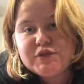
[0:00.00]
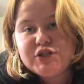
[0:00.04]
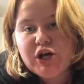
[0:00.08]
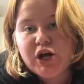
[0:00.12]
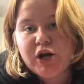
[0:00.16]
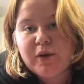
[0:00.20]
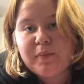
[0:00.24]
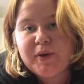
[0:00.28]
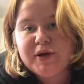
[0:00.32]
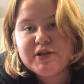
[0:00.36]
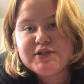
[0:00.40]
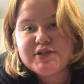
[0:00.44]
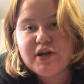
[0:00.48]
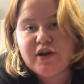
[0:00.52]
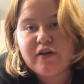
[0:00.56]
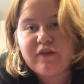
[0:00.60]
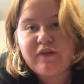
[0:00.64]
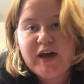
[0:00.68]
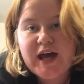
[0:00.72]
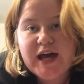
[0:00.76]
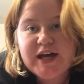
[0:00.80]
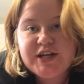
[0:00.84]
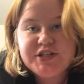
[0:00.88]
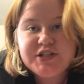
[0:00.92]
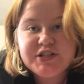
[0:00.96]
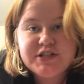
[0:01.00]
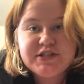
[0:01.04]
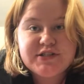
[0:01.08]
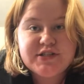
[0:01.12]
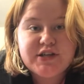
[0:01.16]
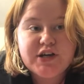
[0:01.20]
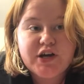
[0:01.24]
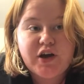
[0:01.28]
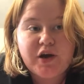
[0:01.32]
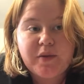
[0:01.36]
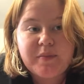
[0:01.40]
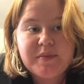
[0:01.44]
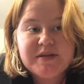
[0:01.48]
turn on post notifications so
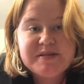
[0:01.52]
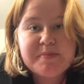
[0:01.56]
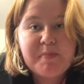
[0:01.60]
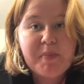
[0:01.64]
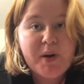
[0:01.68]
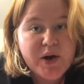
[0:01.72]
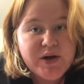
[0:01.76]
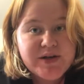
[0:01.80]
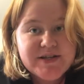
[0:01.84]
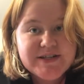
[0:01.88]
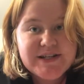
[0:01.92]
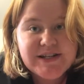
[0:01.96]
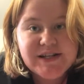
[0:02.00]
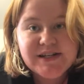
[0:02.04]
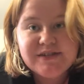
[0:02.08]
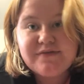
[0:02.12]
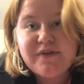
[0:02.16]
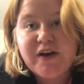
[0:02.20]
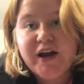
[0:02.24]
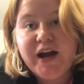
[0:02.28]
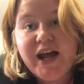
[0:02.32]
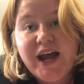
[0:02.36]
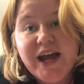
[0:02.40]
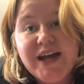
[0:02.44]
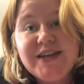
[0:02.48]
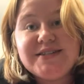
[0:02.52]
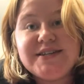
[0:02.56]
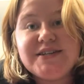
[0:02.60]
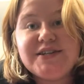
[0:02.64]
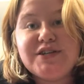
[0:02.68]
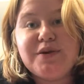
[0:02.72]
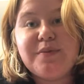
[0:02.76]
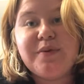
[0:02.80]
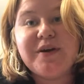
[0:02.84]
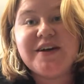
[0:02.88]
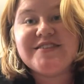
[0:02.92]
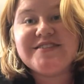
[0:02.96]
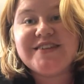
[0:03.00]
you don't miss a post, and it's very easy to
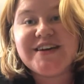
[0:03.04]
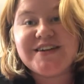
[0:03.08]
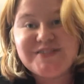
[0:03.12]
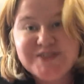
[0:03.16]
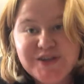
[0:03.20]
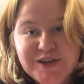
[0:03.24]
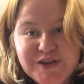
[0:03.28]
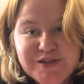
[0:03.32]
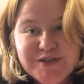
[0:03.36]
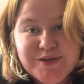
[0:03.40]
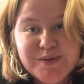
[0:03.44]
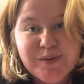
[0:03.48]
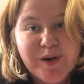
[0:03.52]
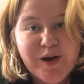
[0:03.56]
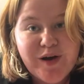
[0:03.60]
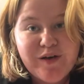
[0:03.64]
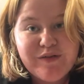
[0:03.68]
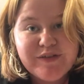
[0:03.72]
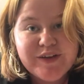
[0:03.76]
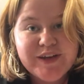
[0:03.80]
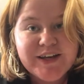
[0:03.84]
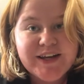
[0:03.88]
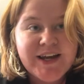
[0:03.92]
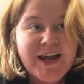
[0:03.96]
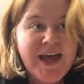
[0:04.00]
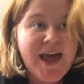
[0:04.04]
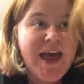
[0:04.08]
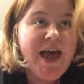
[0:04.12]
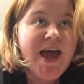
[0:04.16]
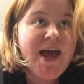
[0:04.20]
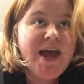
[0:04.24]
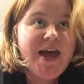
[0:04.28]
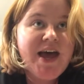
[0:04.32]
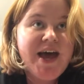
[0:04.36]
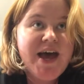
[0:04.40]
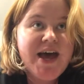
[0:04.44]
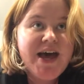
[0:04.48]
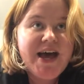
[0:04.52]
because I don't do it often.
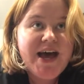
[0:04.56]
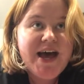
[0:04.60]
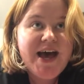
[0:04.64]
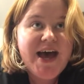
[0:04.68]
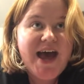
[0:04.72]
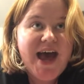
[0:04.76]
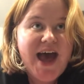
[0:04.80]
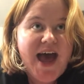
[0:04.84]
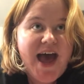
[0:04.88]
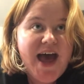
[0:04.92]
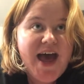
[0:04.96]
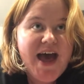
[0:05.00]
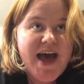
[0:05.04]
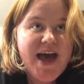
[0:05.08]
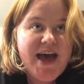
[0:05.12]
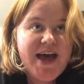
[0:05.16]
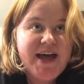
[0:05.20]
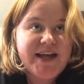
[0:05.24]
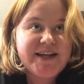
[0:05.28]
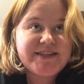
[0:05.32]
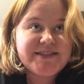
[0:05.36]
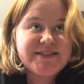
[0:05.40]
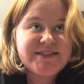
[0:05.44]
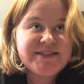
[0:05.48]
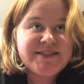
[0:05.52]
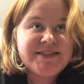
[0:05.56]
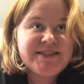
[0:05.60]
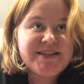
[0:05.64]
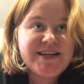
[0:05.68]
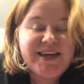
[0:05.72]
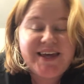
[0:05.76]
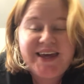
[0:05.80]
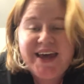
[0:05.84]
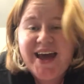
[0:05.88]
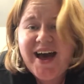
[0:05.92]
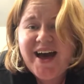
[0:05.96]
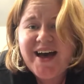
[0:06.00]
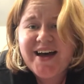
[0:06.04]
And
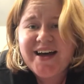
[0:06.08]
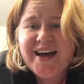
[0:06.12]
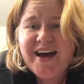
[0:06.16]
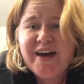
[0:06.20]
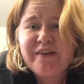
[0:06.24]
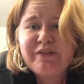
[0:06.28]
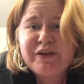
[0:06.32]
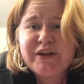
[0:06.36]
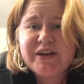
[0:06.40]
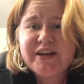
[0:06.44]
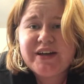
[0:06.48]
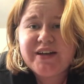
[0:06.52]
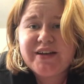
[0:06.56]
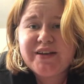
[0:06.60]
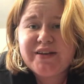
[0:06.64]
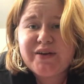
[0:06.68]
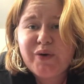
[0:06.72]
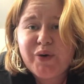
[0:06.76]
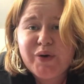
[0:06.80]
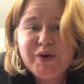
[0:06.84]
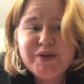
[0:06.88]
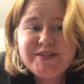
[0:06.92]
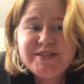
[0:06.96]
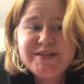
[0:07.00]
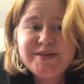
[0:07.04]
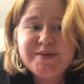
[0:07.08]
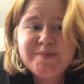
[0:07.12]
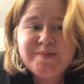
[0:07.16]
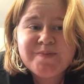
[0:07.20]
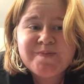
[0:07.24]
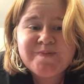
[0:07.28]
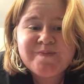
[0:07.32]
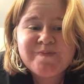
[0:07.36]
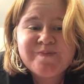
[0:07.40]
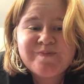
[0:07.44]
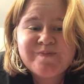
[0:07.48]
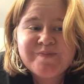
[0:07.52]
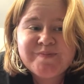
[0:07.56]
yeah, have an awesome